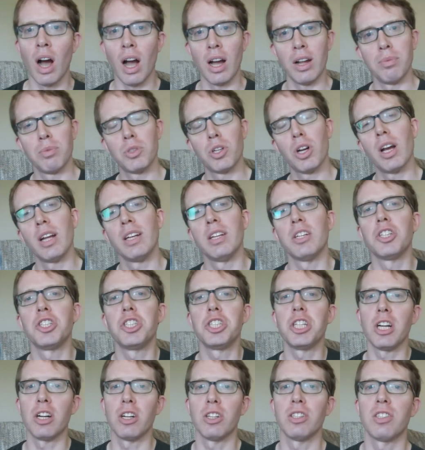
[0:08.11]
I'm trying to
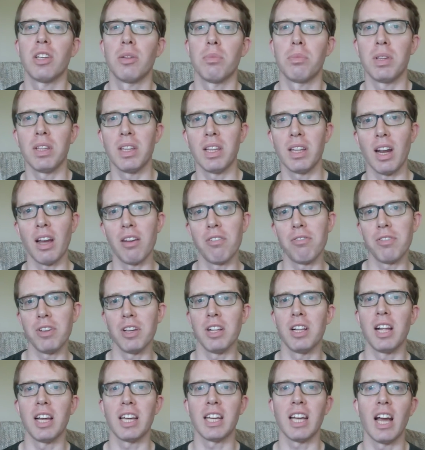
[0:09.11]
share something that I
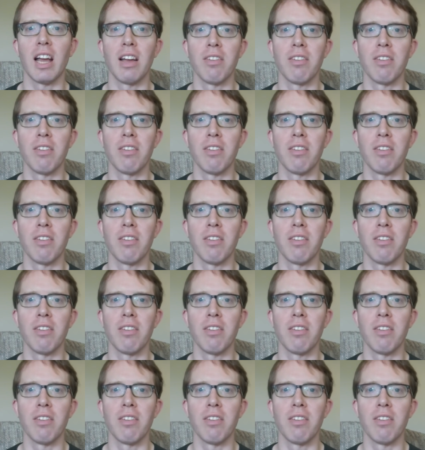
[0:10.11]
feel like